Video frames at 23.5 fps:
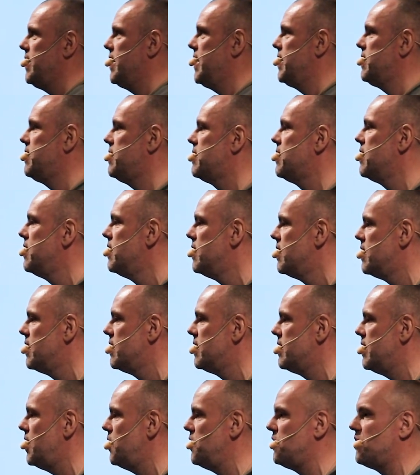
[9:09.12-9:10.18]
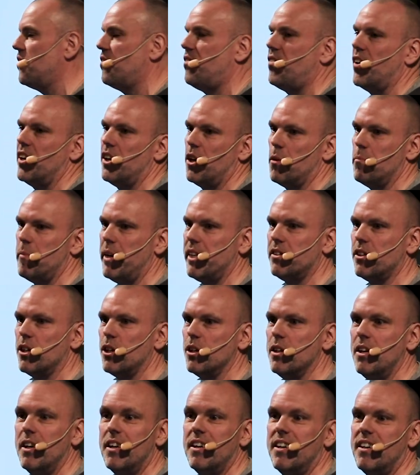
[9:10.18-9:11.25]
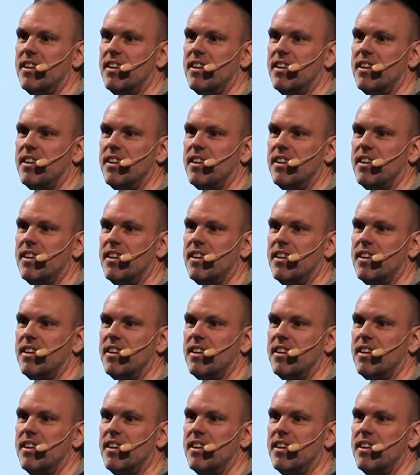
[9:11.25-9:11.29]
that there is a fundamental